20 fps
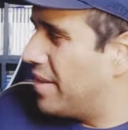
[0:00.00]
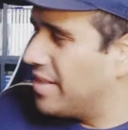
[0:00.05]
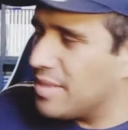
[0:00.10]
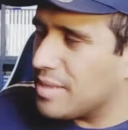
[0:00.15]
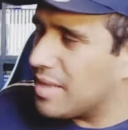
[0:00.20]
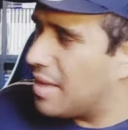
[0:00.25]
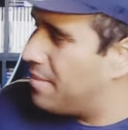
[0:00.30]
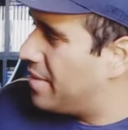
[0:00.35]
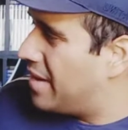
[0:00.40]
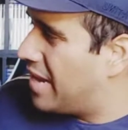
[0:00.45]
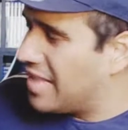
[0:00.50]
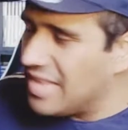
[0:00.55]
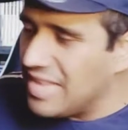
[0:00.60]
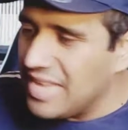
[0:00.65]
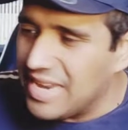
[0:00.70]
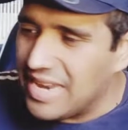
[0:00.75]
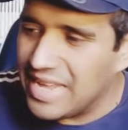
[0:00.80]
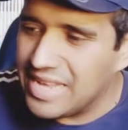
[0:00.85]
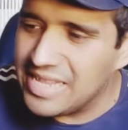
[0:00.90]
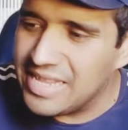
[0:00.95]
this game and I
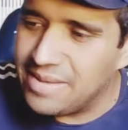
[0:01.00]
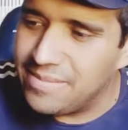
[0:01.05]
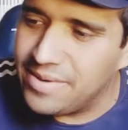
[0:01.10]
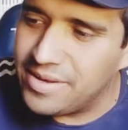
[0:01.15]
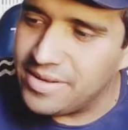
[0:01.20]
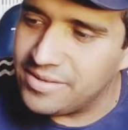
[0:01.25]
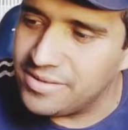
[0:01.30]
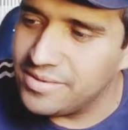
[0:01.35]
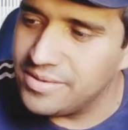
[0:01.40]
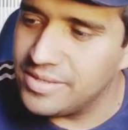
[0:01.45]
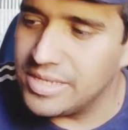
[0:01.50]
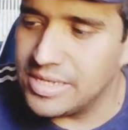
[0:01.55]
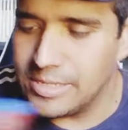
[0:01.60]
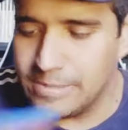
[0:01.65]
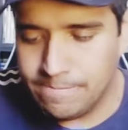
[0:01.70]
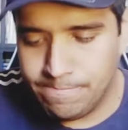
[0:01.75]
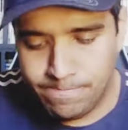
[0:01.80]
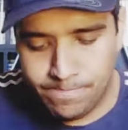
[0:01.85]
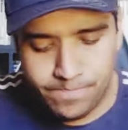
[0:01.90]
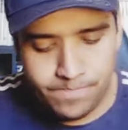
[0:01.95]
didn't like it that much. Um,